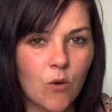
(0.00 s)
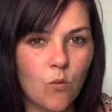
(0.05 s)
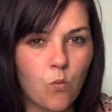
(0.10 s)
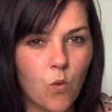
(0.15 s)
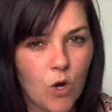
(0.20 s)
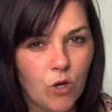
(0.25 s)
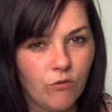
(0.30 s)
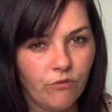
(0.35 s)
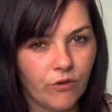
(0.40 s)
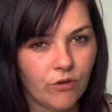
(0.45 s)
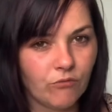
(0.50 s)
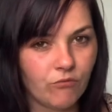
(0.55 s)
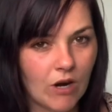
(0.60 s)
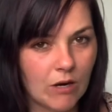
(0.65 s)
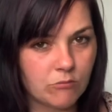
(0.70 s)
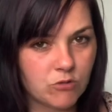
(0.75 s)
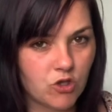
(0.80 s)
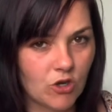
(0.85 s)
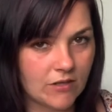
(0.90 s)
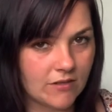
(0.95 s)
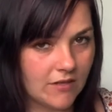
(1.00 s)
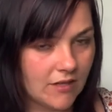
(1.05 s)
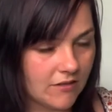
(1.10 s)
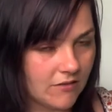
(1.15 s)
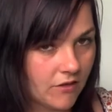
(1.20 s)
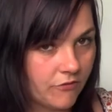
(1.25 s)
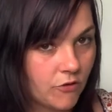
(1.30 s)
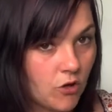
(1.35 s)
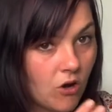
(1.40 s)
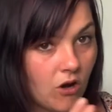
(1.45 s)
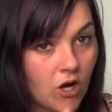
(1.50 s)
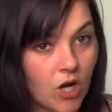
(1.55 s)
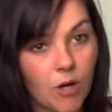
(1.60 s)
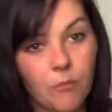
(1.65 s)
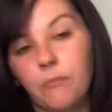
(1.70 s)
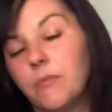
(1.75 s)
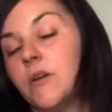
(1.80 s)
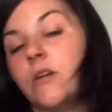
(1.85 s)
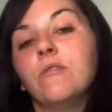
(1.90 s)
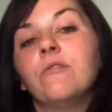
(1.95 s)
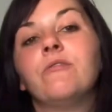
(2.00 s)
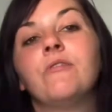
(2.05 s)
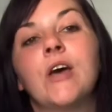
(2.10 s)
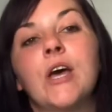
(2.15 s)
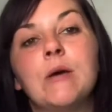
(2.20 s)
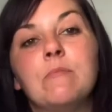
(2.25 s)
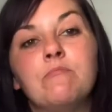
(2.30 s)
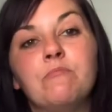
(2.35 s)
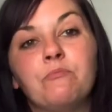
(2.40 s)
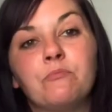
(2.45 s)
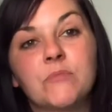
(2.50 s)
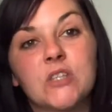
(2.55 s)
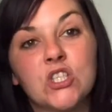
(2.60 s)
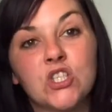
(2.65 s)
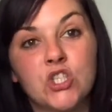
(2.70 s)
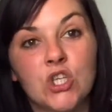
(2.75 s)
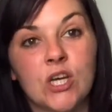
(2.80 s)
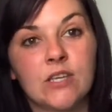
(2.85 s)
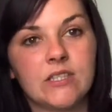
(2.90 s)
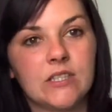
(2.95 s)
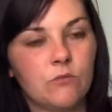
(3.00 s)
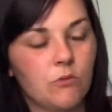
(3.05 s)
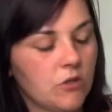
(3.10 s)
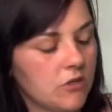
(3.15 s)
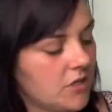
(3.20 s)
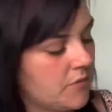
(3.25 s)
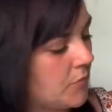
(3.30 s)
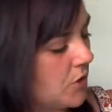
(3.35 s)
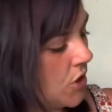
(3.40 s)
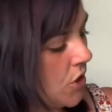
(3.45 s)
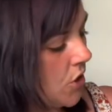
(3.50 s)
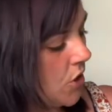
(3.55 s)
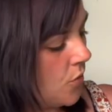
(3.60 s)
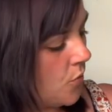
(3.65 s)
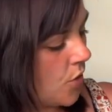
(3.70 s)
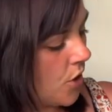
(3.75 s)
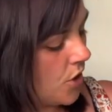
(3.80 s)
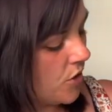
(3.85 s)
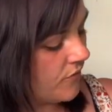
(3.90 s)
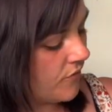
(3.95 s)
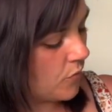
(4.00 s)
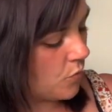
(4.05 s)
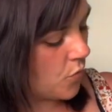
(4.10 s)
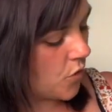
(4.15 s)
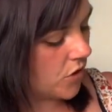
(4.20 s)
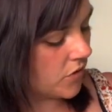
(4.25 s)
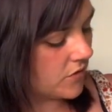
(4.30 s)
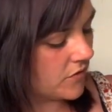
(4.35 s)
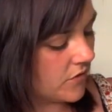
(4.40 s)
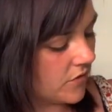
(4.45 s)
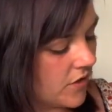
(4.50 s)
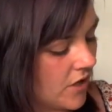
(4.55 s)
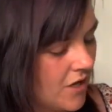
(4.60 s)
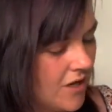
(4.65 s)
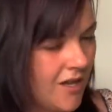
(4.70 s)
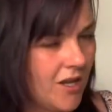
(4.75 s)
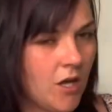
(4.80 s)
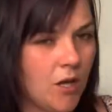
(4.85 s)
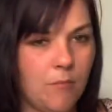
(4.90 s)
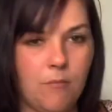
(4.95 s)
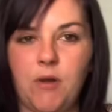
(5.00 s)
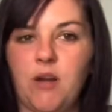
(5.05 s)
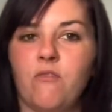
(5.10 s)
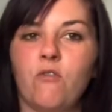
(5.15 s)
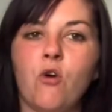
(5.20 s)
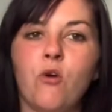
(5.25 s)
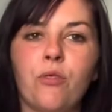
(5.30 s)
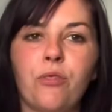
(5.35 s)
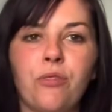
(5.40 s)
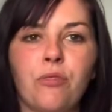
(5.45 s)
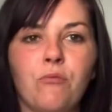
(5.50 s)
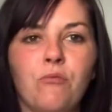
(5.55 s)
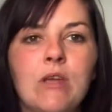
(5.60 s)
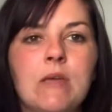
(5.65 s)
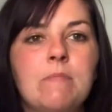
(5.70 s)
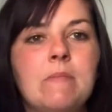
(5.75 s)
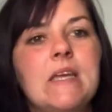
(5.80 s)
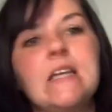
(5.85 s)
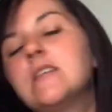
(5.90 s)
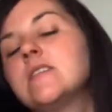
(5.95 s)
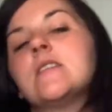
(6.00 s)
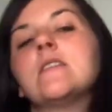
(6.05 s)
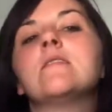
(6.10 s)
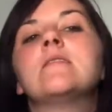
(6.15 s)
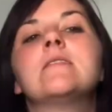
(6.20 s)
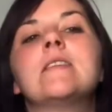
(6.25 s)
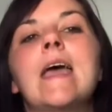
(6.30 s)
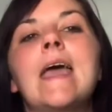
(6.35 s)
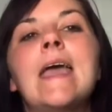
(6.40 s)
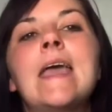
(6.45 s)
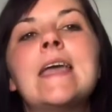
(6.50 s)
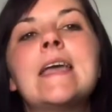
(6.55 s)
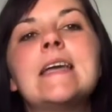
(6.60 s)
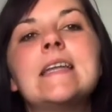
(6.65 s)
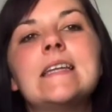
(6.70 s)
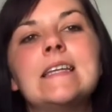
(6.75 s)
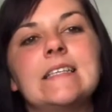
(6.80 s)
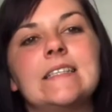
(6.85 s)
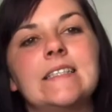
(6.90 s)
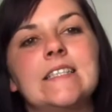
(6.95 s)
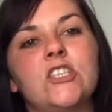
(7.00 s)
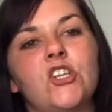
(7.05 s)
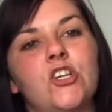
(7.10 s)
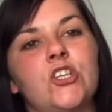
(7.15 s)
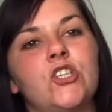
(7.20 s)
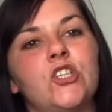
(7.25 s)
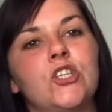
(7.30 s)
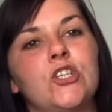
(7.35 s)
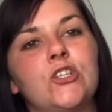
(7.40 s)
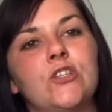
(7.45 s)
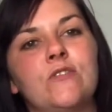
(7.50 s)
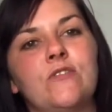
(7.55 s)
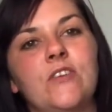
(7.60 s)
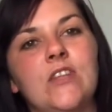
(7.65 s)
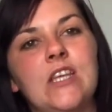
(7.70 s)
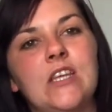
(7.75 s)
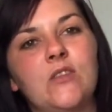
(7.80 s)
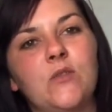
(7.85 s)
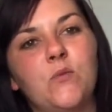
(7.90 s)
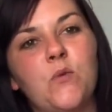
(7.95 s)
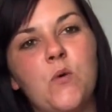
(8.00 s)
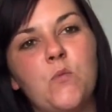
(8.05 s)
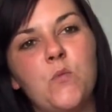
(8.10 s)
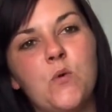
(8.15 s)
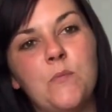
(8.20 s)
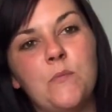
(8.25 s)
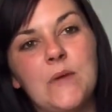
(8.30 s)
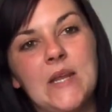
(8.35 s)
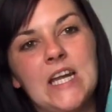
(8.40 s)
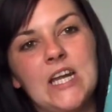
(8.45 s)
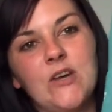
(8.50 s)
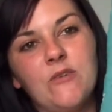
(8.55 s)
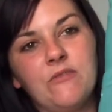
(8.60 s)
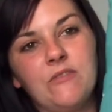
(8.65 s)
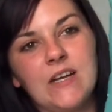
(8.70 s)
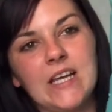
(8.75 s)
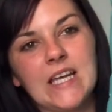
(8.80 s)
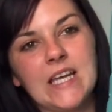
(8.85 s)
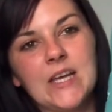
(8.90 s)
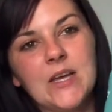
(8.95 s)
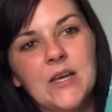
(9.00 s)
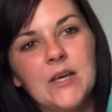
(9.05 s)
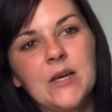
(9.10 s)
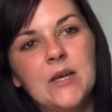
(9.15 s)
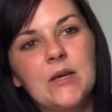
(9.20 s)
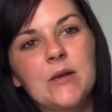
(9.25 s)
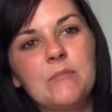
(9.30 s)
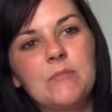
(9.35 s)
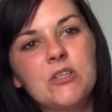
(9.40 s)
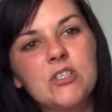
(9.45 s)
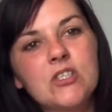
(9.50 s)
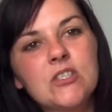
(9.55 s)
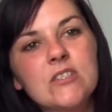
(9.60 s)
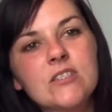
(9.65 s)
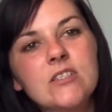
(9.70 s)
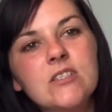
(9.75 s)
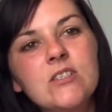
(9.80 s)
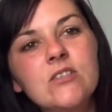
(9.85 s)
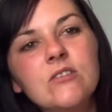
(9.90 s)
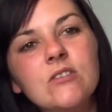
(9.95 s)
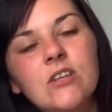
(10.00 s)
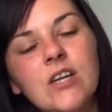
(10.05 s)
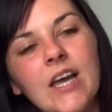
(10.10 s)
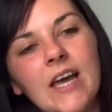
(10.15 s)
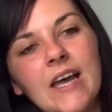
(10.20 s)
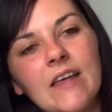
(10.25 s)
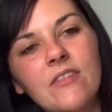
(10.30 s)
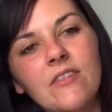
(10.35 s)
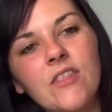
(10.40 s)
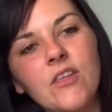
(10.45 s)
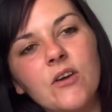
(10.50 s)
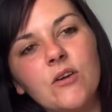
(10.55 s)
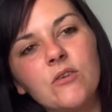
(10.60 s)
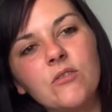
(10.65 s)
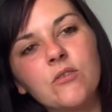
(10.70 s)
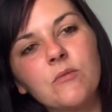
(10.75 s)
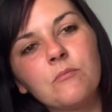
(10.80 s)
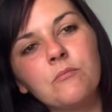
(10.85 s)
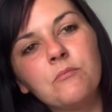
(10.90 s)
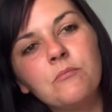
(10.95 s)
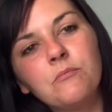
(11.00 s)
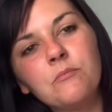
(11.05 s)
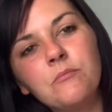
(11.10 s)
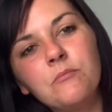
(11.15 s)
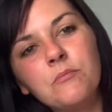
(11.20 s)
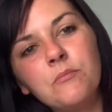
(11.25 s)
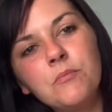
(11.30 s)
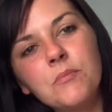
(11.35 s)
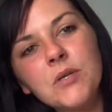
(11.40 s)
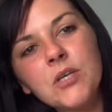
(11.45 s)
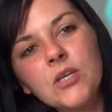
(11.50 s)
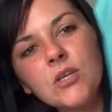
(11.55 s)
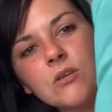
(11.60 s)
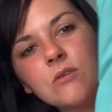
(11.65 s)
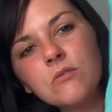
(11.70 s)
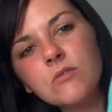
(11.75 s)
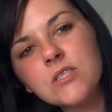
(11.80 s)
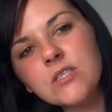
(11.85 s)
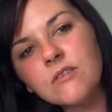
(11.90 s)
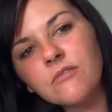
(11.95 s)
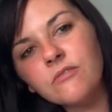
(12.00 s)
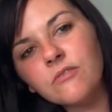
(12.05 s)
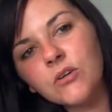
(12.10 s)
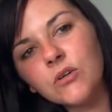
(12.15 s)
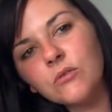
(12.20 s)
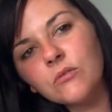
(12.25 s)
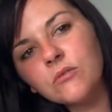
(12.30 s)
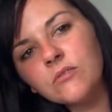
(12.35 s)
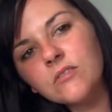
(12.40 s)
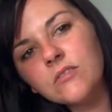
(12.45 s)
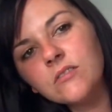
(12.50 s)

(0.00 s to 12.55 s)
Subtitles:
woven wrap dresses. I've got a couple of jersey ones, but no woven ones. But I've got 3 meters, so any suggestions for this one would be lovely. But just look at those beautiful,